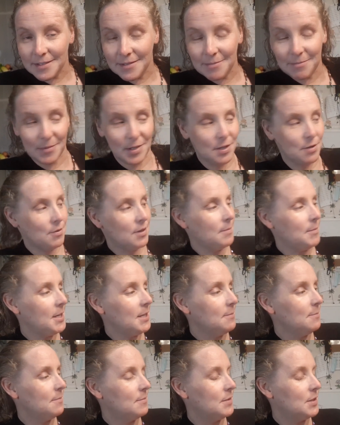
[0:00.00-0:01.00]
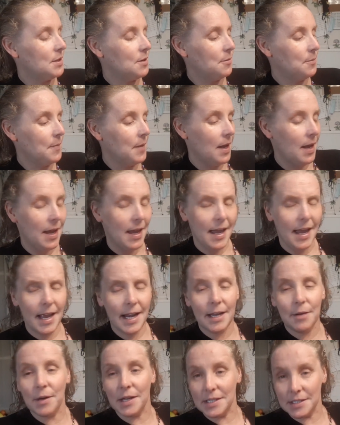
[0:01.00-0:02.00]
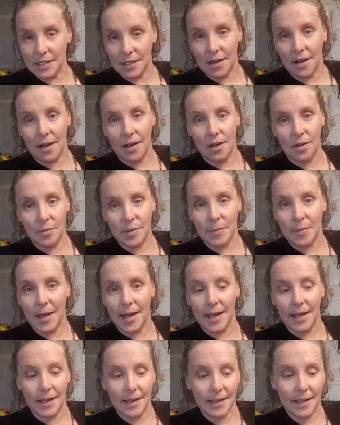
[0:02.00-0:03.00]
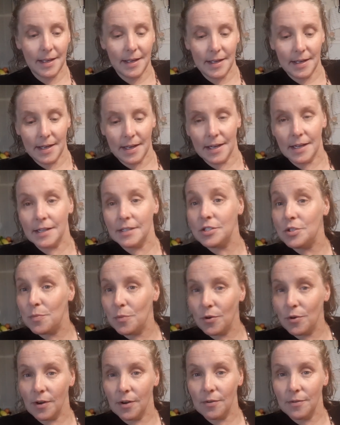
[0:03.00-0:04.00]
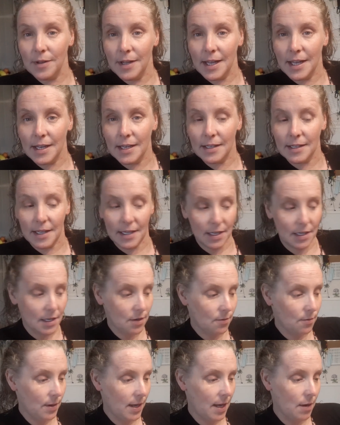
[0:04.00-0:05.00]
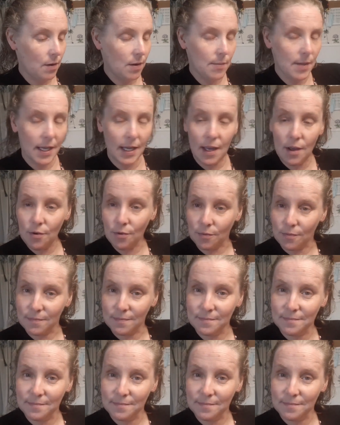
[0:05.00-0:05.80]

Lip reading: You know what I mean? So, anyways, I'll be back tomorrow and let you know how I make out.